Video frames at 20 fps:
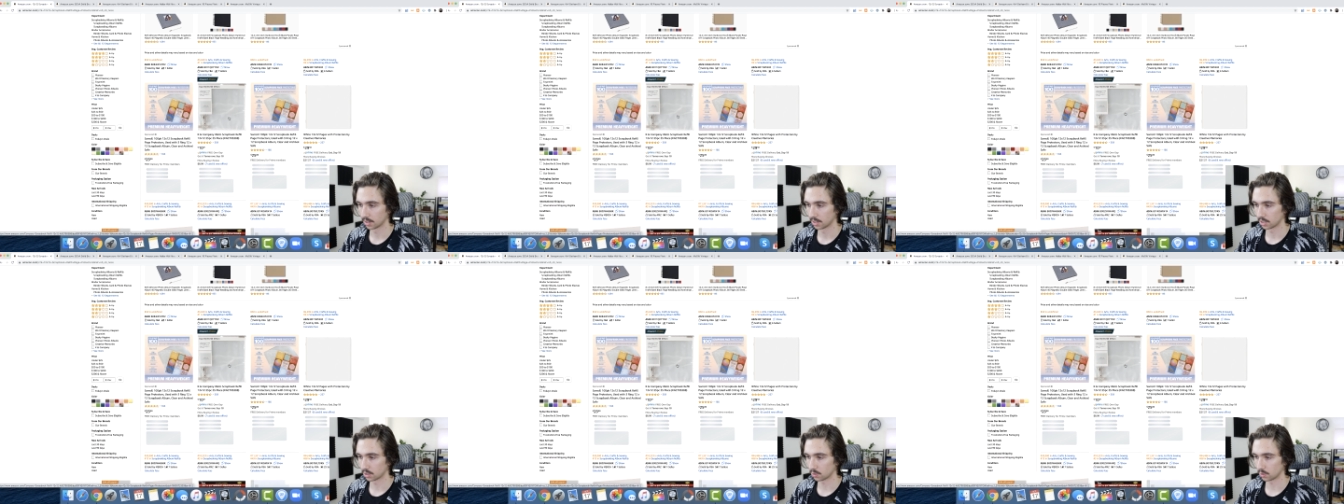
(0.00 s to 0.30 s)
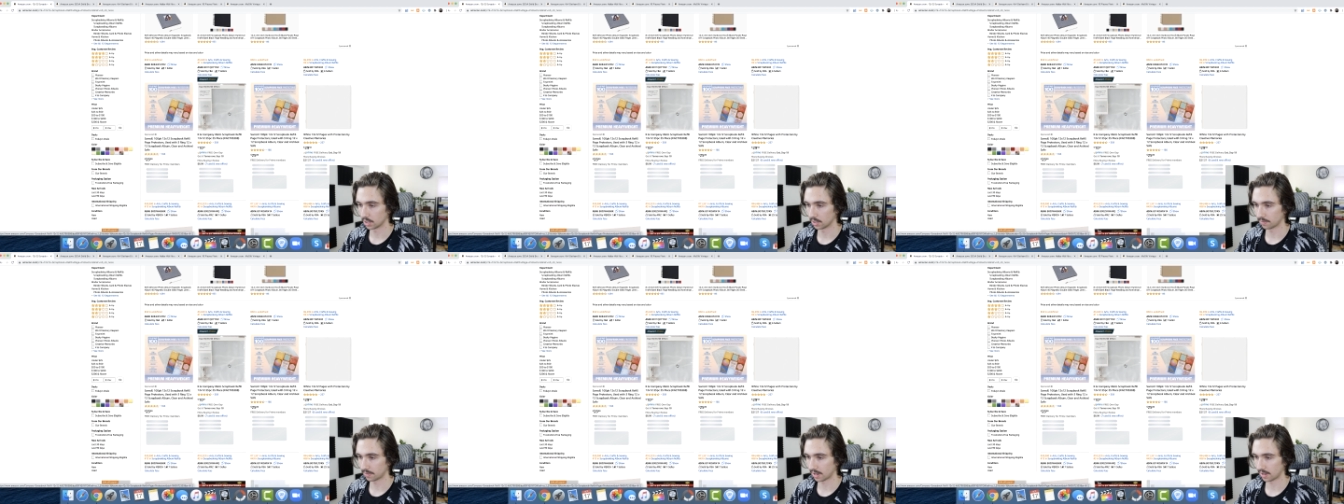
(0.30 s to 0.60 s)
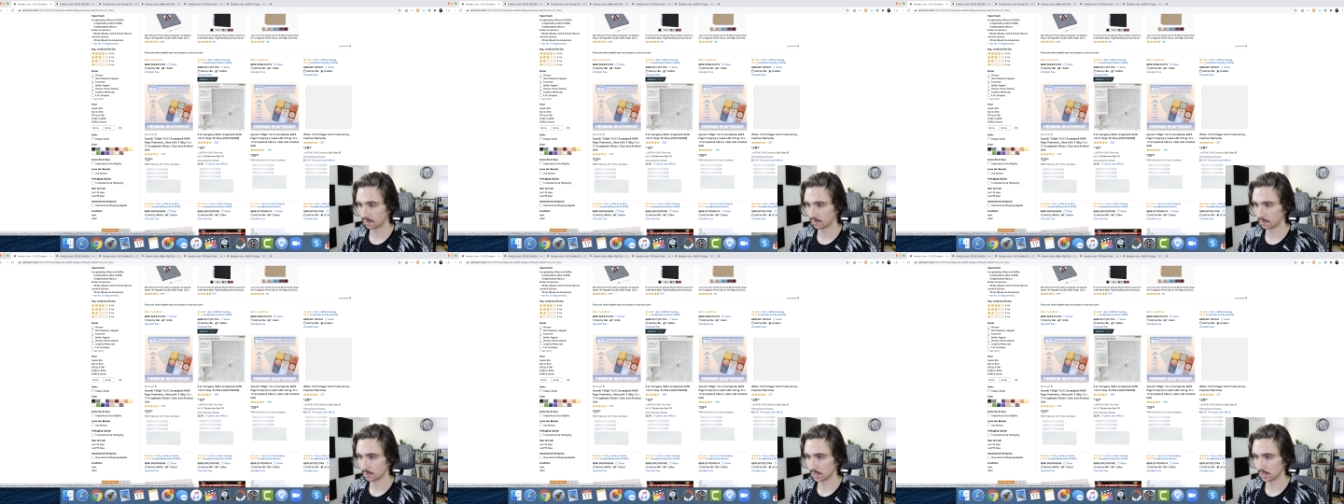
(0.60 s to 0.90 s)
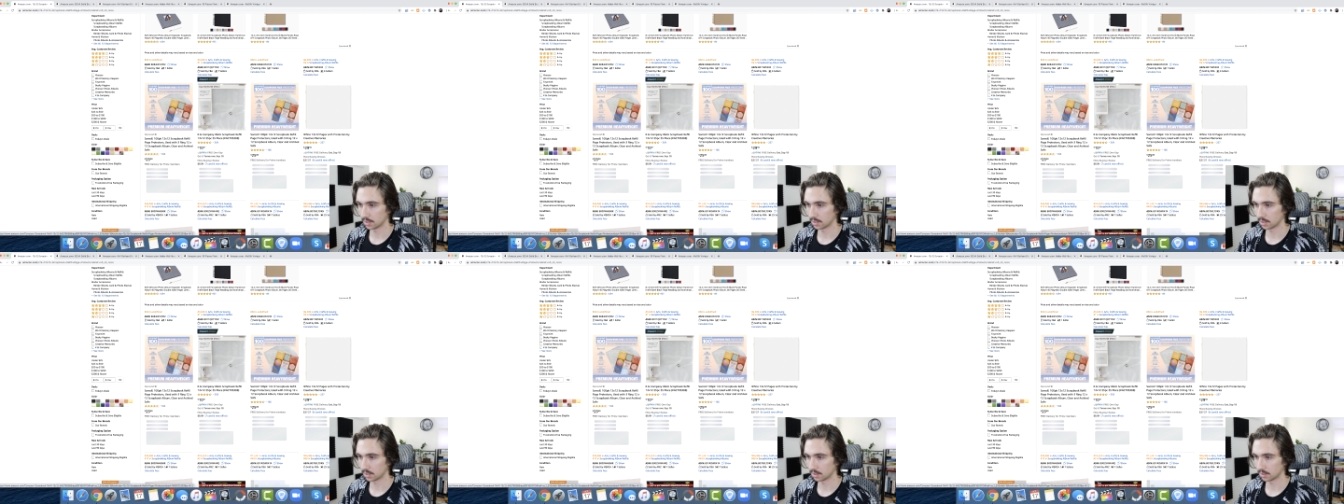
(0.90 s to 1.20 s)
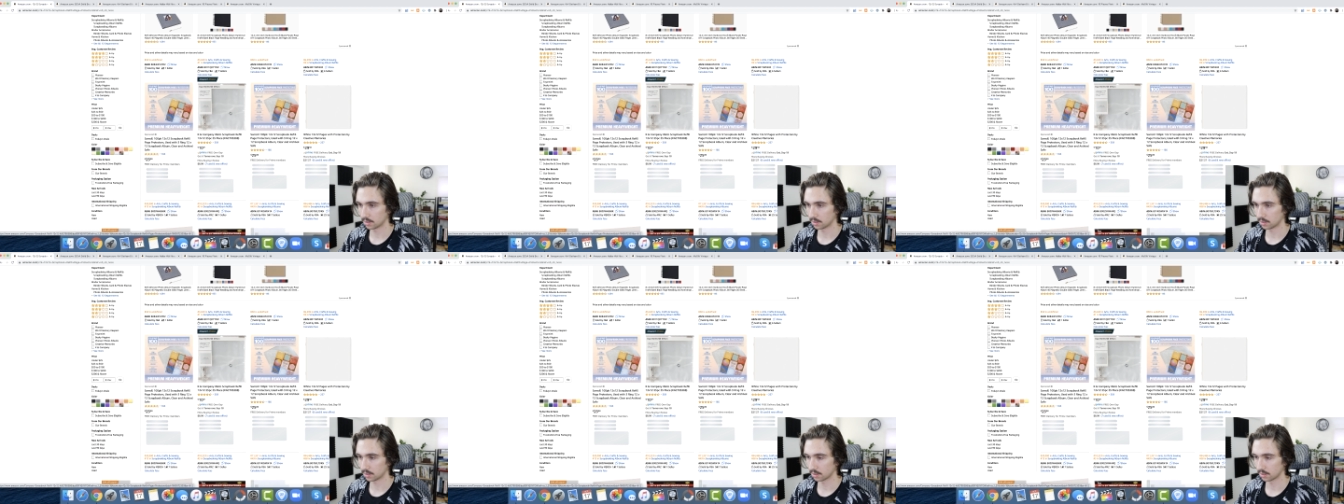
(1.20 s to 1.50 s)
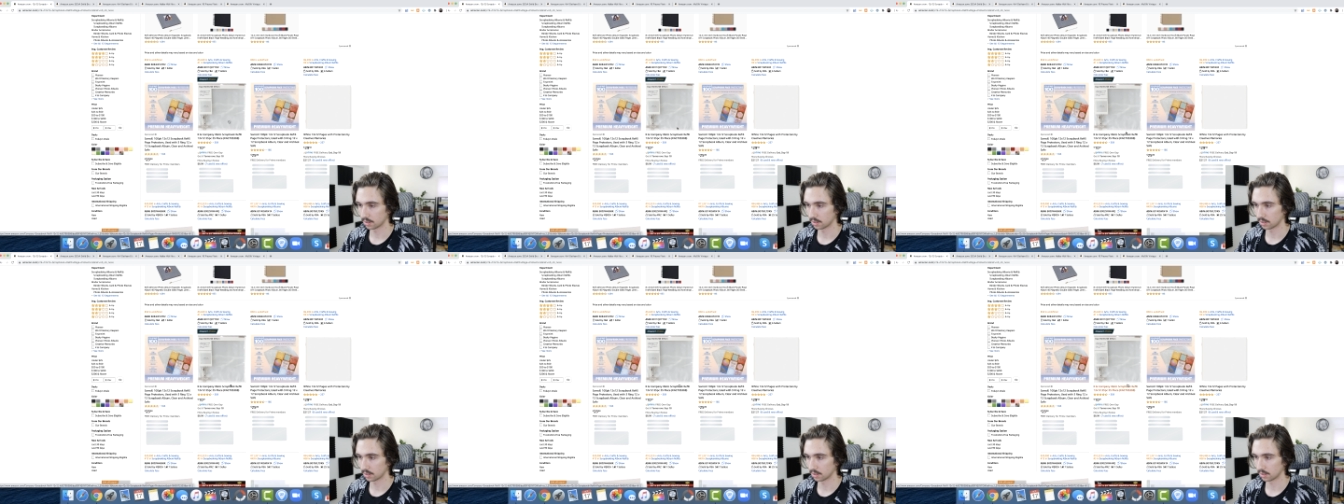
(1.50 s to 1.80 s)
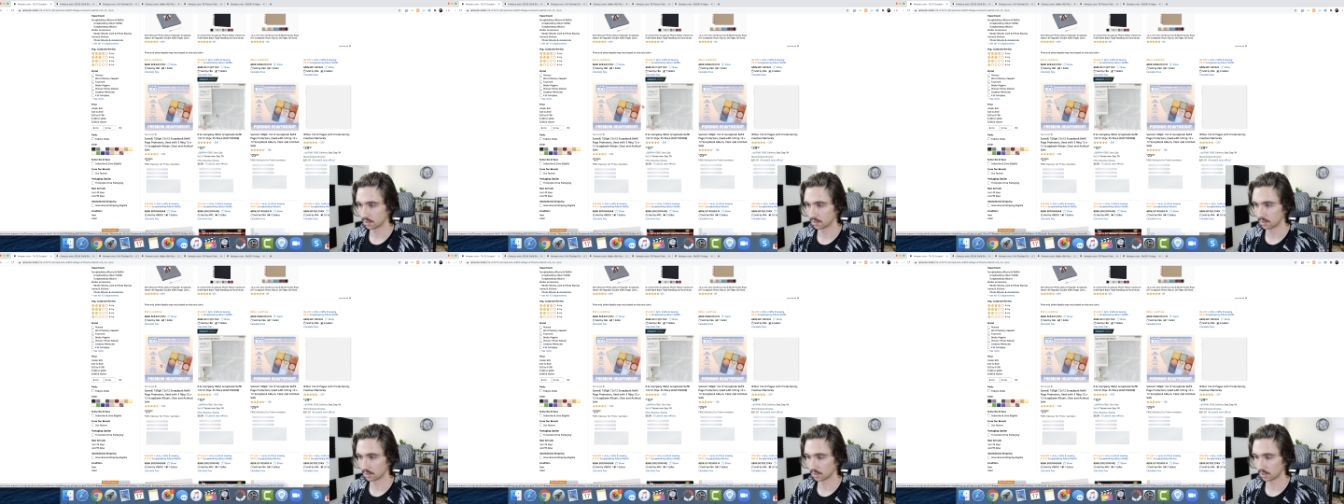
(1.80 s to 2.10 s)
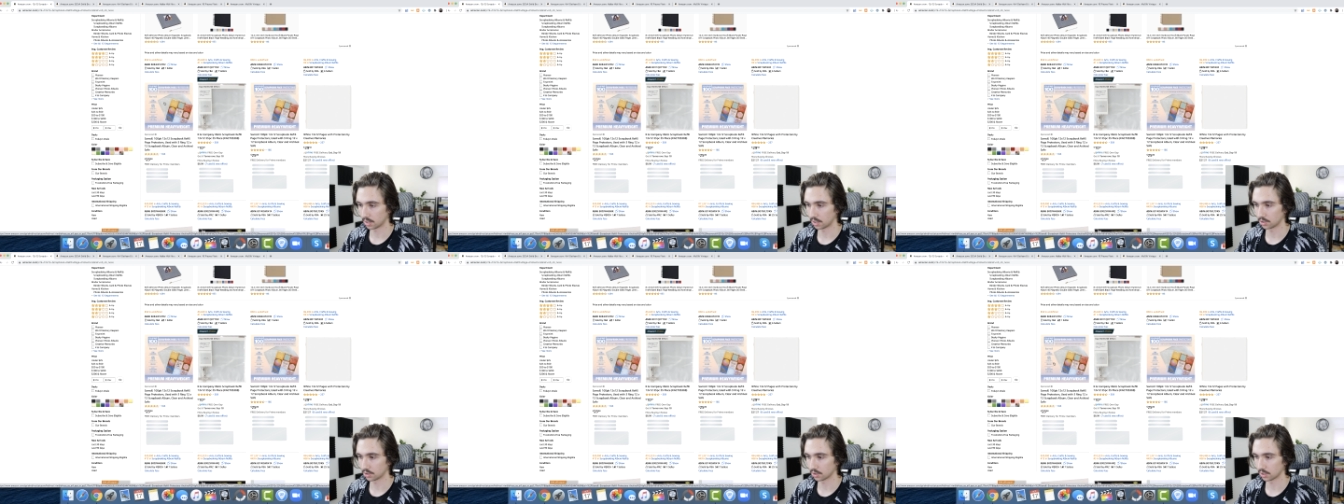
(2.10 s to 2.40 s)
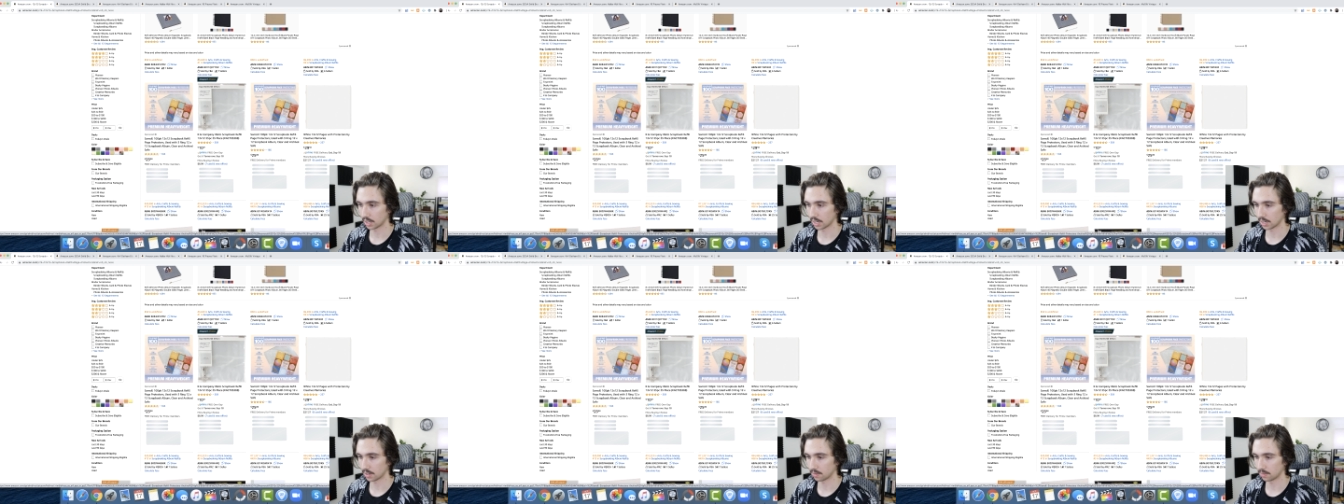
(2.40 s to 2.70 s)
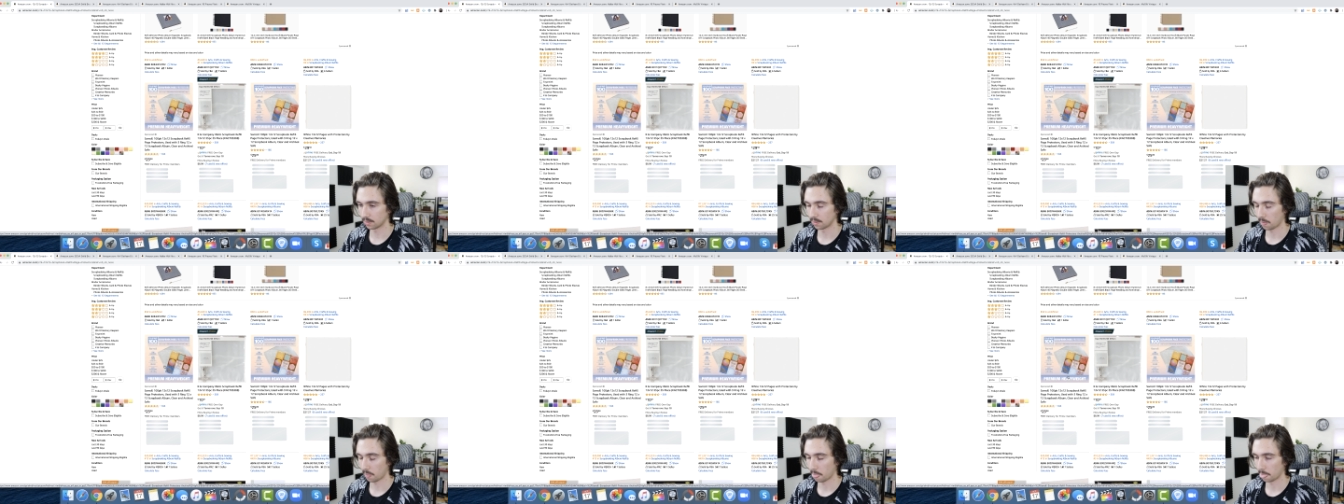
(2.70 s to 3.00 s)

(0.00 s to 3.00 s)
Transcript: 25 pieces. This is 100 count.